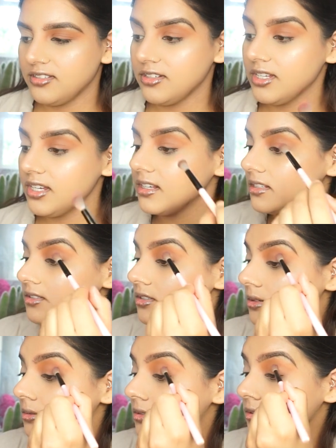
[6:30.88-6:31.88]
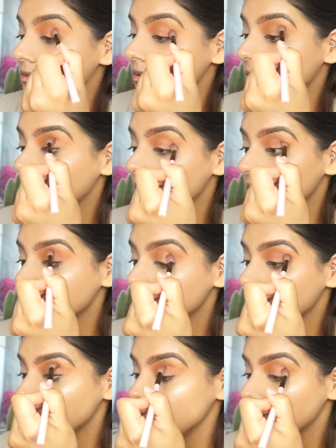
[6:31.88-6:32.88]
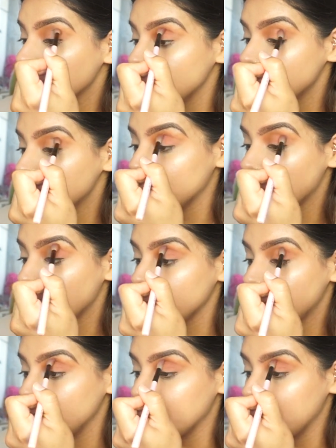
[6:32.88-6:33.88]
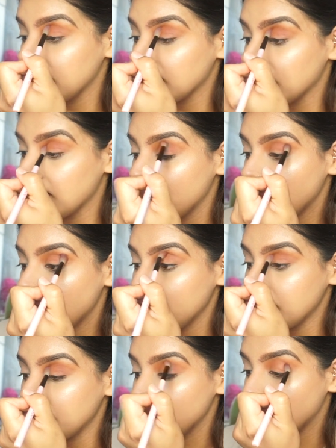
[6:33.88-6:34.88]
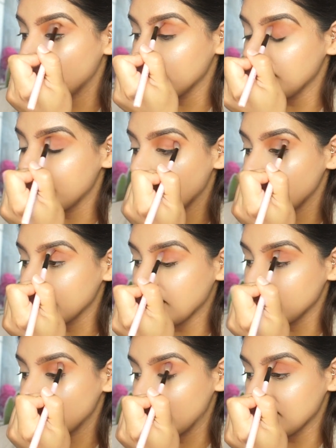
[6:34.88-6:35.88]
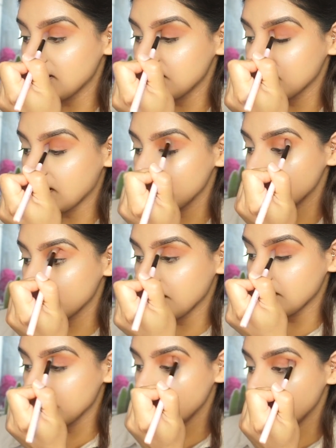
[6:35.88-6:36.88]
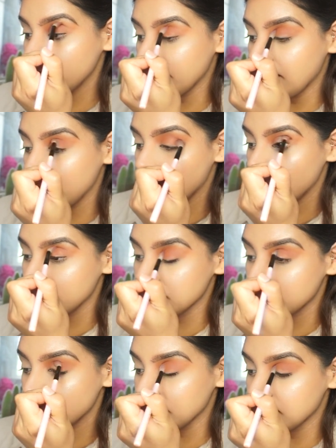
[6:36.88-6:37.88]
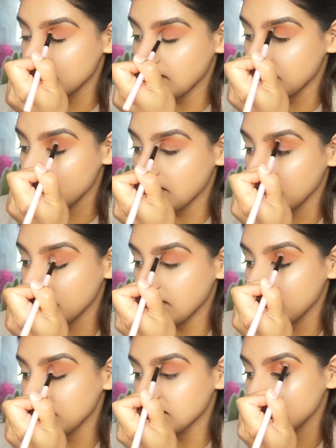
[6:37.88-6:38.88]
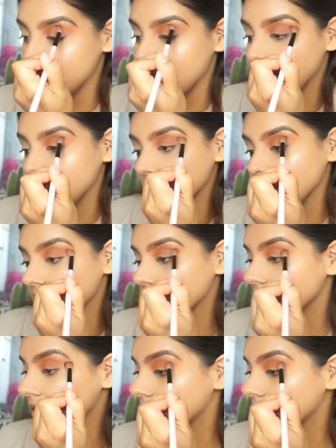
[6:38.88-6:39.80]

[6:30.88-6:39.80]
Yeah, let's just do it. So this will hopefully make it more of like that reddish kind of tone. And again, just doing the same thing, like just blending it